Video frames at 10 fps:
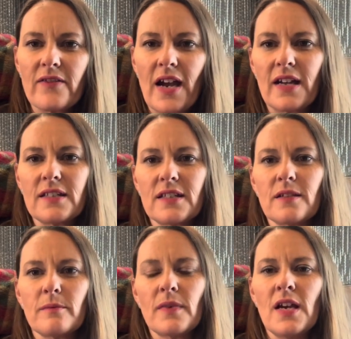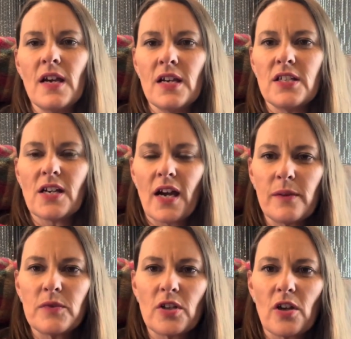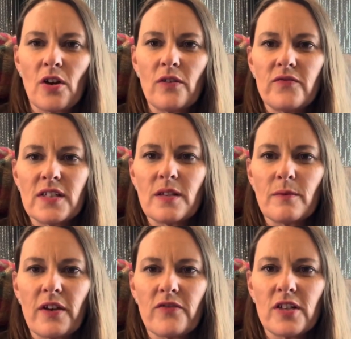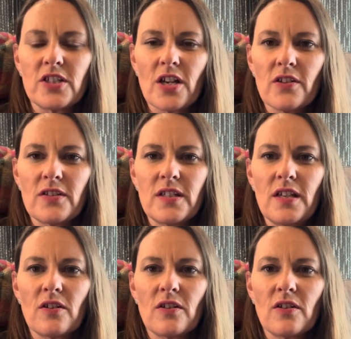had some time to go and visit my friend Chelsea and